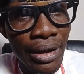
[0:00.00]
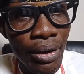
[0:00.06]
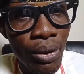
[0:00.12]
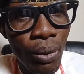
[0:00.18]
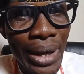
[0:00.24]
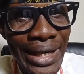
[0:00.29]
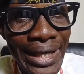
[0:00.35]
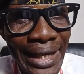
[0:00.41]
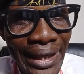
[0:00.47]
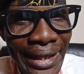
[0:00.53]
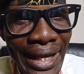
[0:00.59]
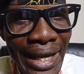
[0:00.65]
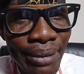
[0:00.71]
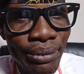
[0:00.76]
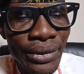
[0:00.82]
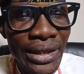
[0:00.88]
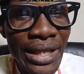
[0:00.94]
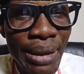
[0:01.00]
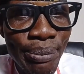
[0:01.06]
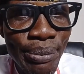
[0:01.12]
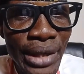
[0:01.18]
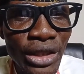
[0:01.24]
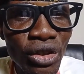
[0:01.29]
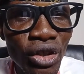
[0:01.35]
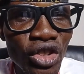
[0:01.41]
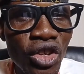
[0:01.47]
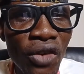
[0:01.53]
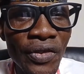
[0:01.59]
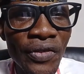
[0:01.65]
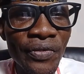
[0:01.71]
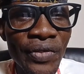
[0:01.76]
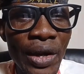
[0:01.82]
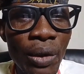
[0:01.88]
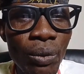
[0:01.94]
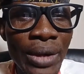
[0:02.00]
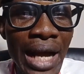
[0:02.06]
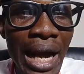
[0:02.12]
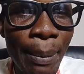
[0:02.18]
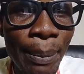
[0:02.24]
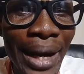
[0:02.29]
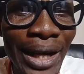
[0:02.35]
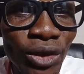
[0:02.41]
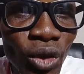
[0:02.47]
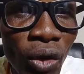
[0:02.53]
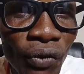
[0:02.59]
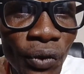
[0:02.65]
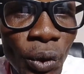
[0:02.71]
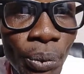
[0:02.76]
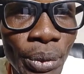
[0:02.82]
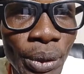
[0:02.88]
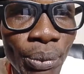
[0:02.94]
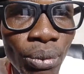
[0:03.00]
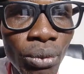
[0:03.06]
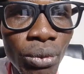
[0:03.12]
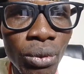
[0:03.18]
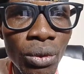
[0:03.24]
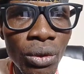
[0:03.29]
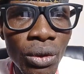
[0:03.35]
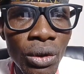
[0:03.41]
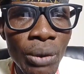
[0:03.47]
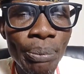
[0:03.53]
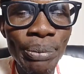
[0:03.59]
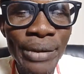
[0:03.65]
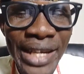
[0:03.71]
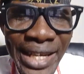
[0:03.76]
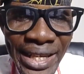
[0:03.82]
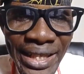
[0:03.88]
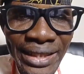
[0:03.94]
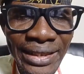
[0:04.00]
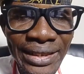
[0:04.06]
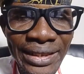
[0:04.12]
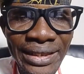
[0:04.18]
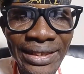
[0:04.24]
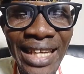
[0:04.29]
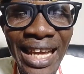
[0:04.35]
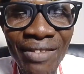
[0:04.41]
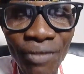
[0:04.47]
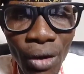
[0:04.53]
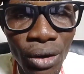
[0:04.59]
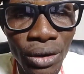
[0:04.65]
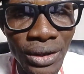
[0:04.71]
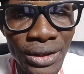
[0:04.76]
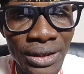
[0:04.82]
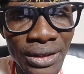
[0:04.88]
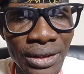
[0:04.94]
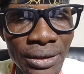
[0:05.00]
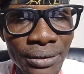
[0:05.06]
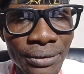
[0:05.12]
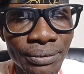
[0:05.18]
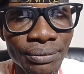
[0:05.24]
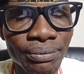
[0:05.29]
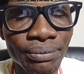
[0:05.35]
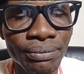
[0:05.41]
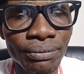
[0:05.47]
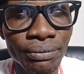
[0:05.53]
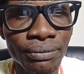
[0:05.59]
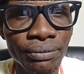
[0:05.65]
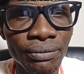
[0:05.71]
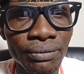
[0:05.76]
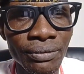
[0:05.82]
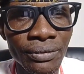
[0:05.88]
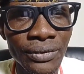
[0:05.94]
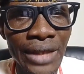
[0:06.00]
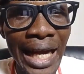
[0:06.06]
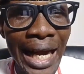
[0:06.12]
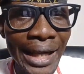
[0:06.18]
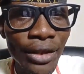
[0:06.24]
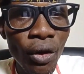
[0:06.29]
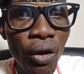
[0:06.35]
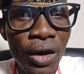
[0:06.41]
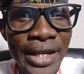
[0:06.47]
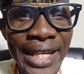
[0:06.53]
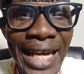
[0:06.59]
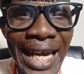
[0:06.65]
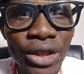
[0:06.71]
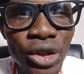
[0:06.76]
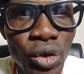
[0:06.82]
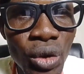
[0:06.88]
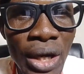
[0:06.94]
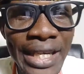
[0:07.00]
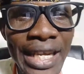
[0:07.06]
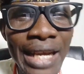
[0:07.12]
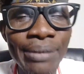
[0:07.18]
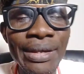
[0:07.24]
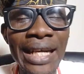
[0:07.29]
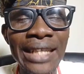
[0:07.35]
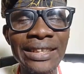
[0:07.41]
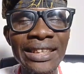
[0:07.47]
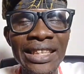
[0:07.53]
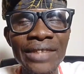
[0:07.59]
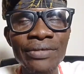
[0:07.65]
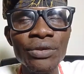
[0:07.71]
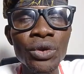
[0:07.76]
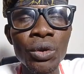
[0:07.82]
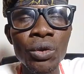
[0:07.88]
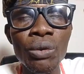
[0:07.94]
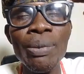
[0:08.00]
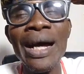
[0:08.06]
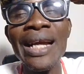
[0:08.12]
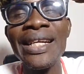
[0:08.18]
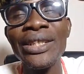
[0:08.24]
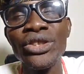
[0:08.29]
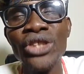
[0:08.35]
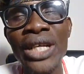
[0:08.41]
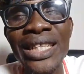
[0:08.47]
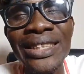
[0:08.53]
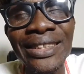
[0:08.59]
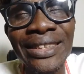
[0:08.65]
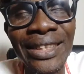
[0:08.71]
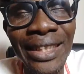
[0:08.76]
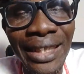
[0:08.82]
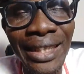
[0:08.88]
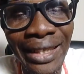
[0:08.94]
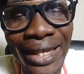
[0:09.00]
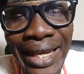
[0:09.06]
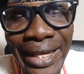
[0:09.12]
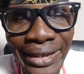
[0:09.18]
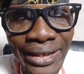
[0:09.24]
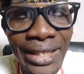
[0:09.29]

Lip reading: When they came, they meet Oni of Ife. We are part of you people. Please save us. And Oni assured them that if Yoruba nation is declared,